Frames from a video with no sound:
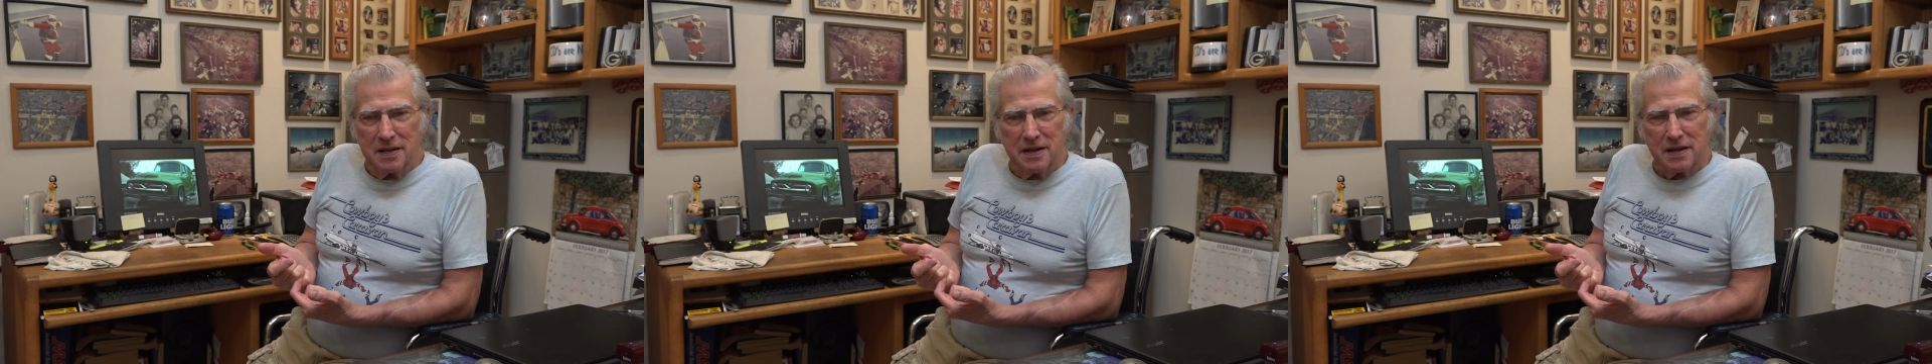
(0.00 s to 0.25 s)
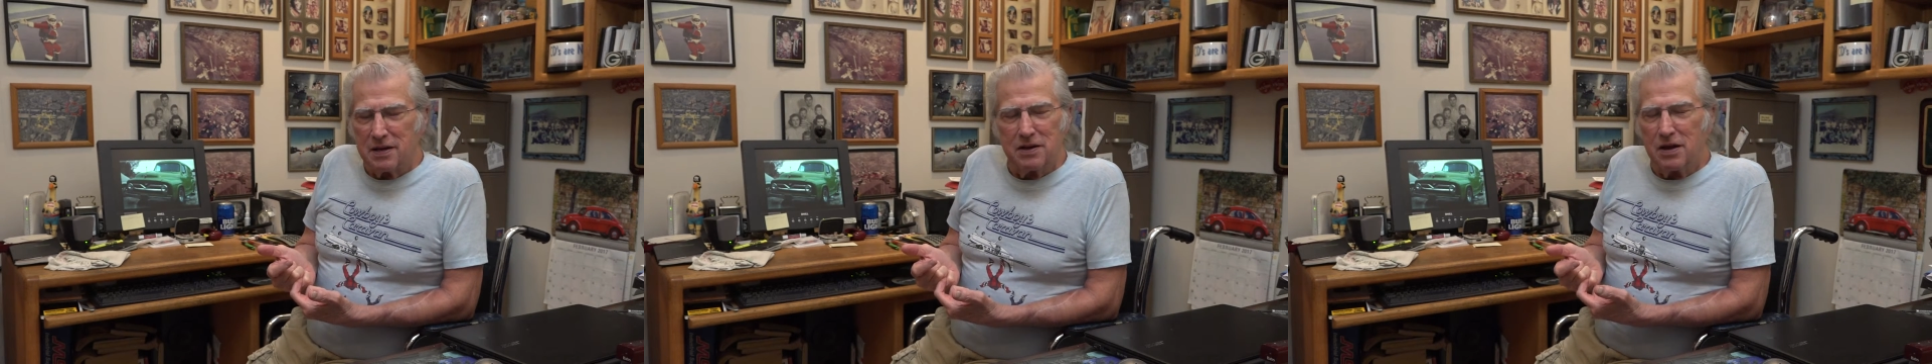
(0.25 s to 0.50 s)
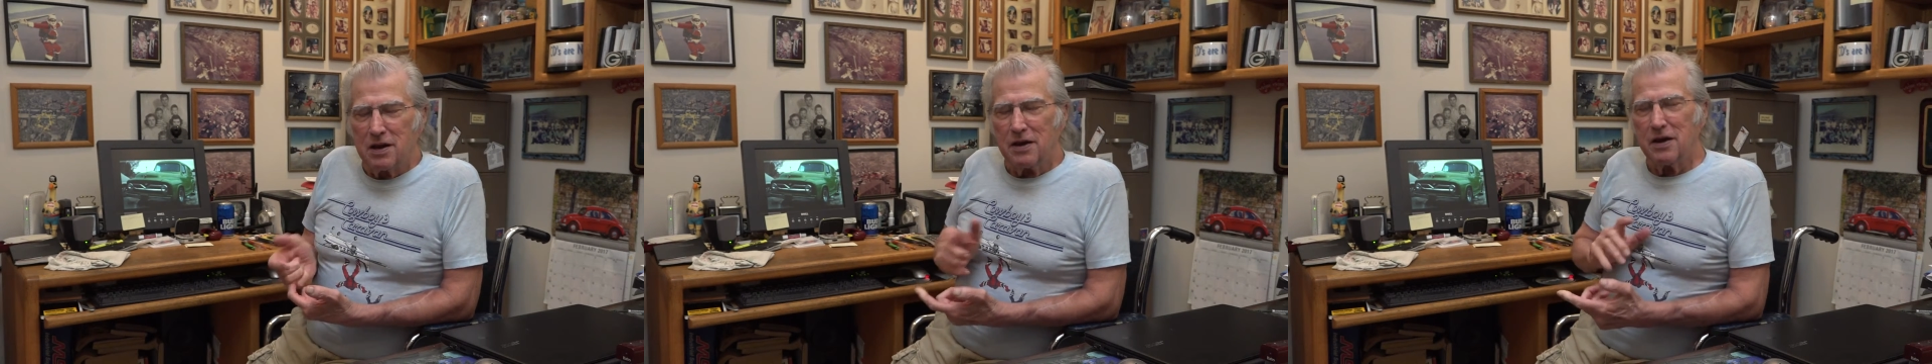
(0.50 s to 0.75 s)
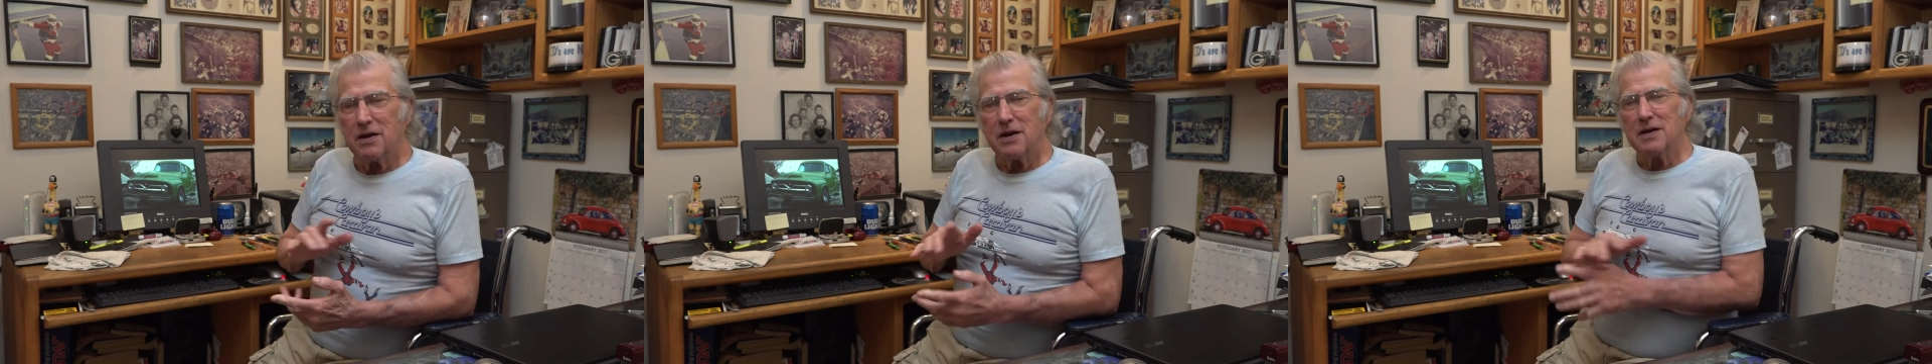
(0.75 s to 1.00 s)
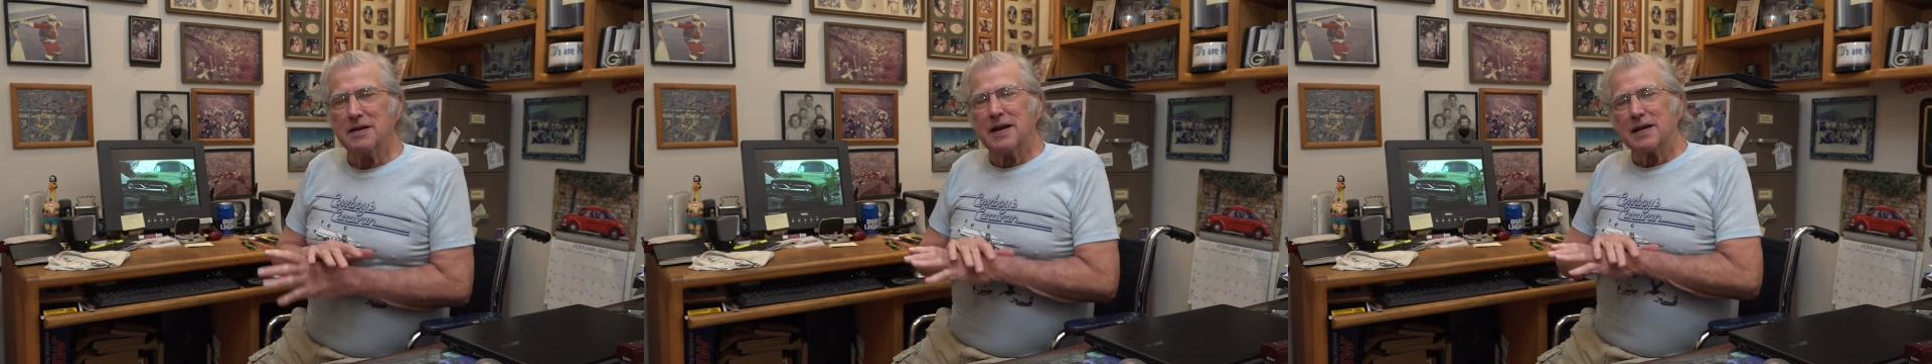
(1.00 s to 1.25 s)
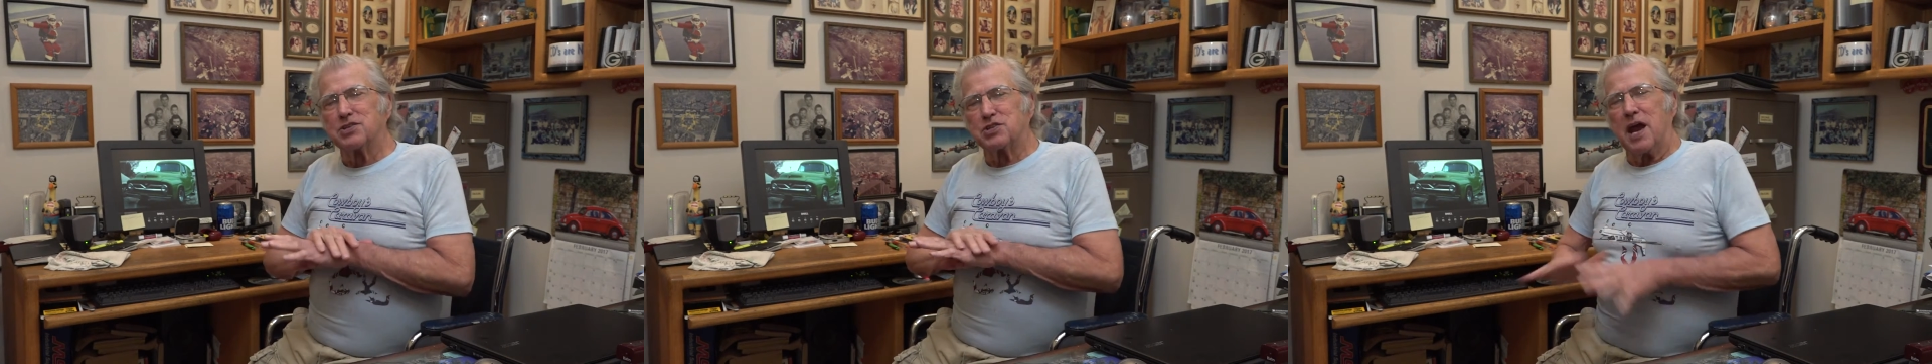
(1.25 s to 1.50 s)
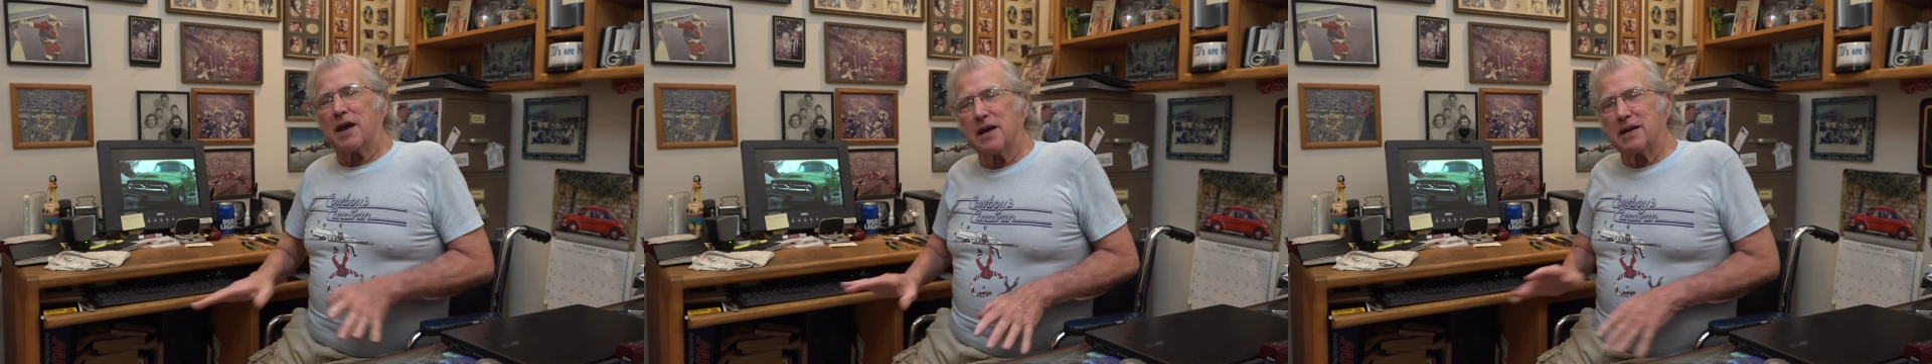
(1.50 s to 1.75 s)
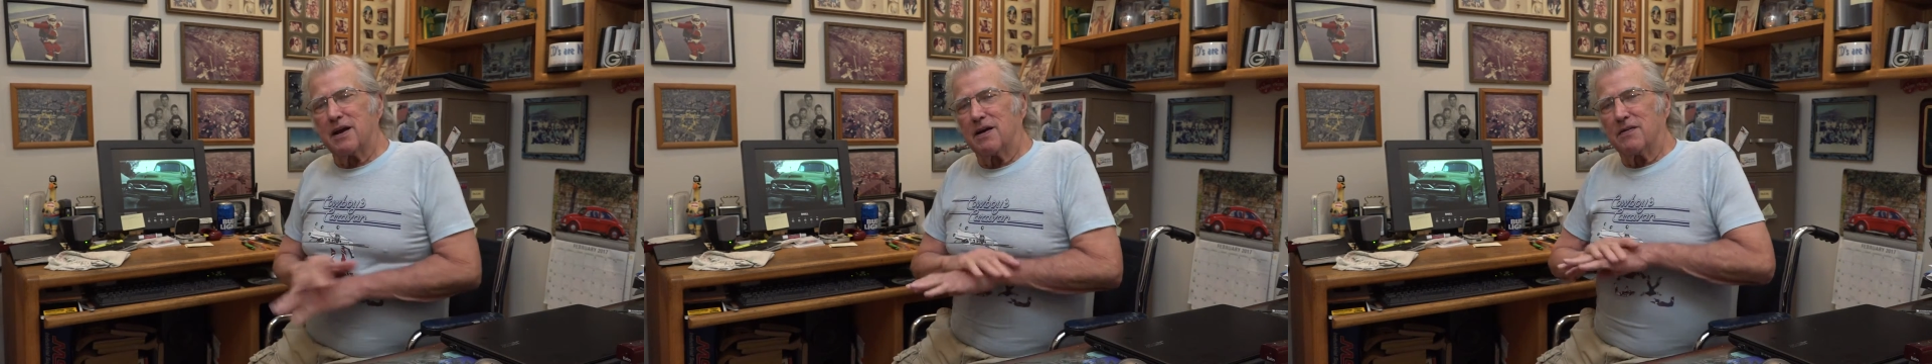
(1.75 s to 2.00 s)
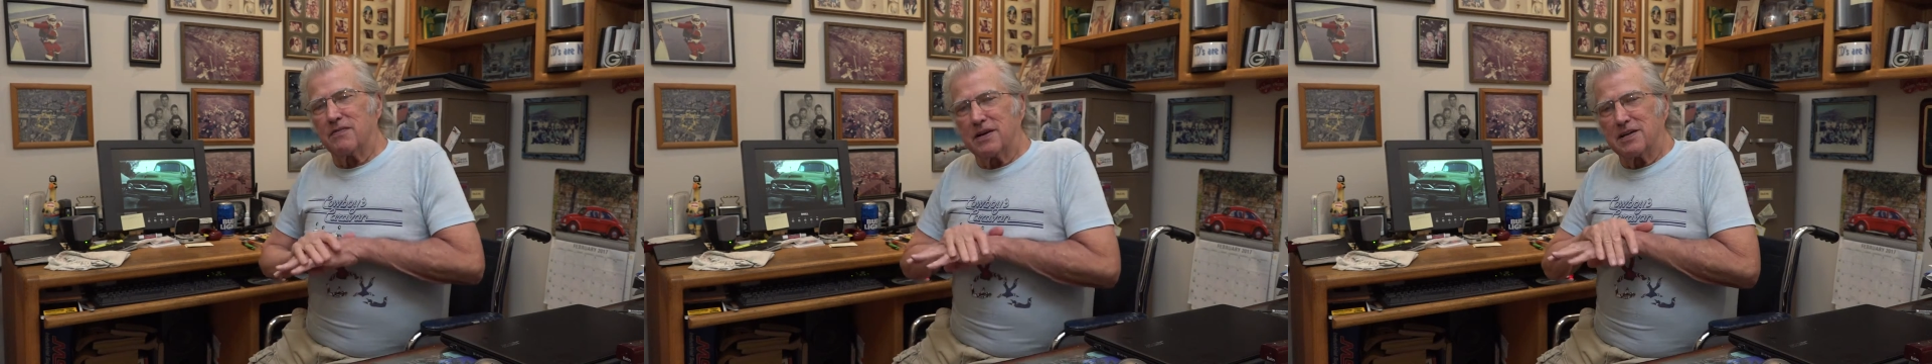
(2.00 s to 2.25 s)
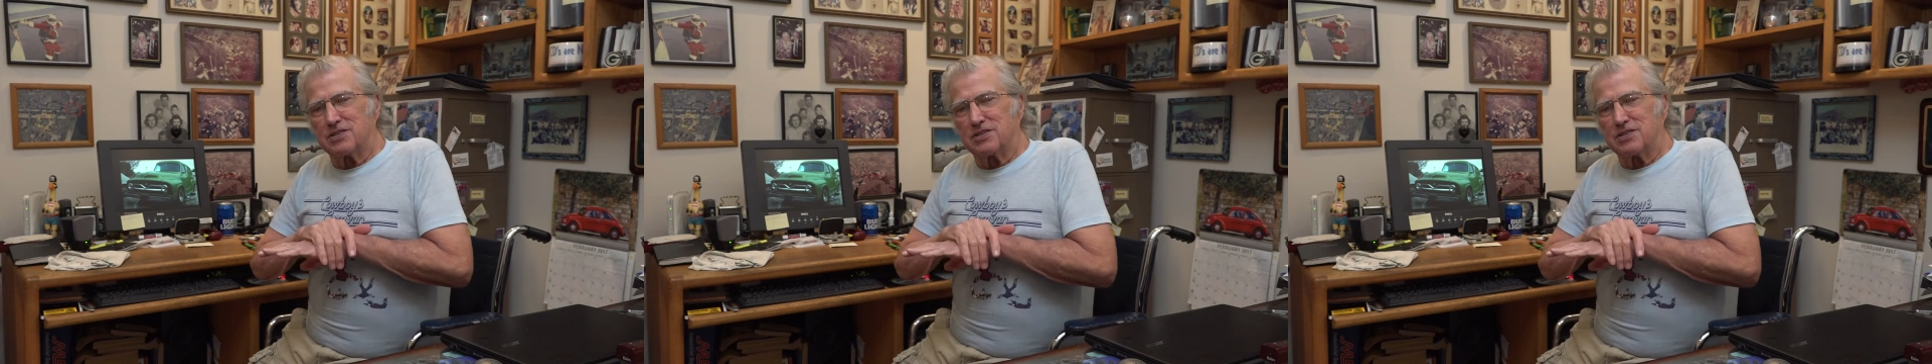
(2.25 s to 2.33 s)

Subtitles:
They go, no. It's taken care of and